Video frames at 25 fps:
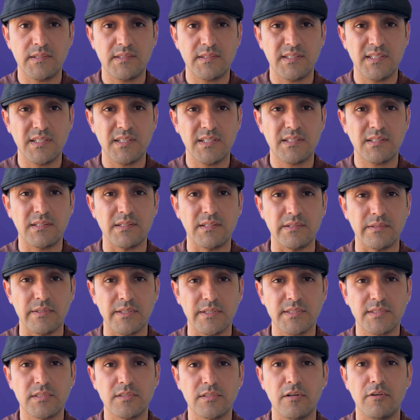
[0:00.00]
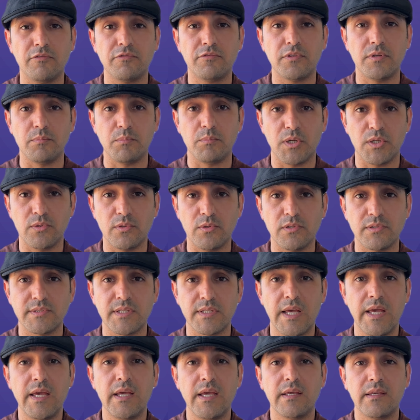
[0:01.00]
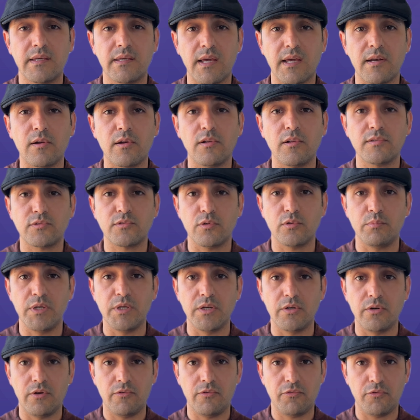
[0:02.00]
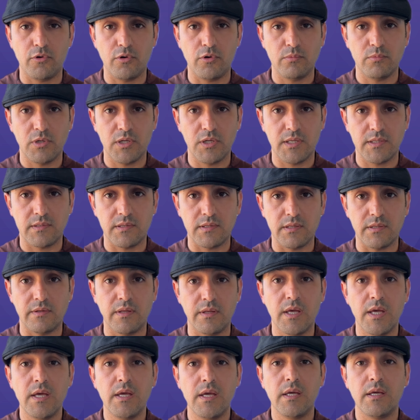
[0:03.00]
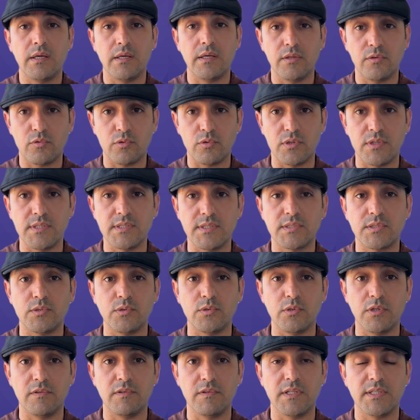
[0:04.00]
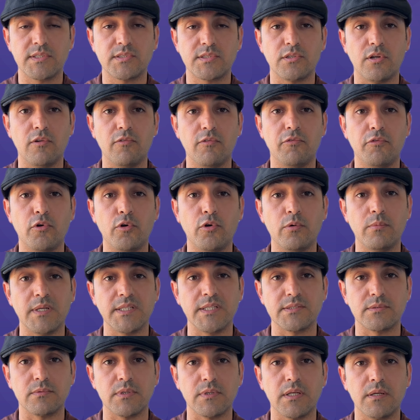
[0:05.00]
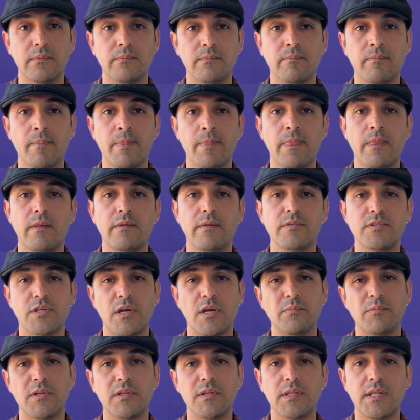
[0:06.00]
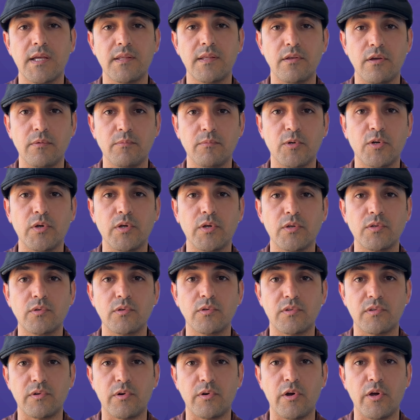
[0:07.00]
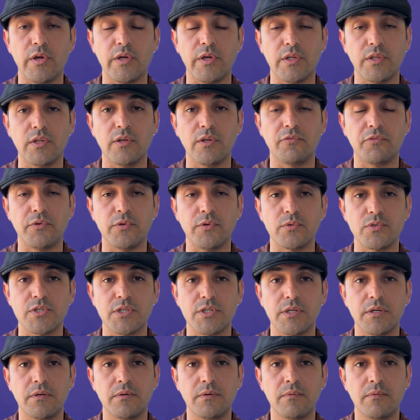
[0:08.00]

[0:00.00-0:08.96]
think the rest of the models can also be reformulated into this universal form as well, something that I'm going to try in the future.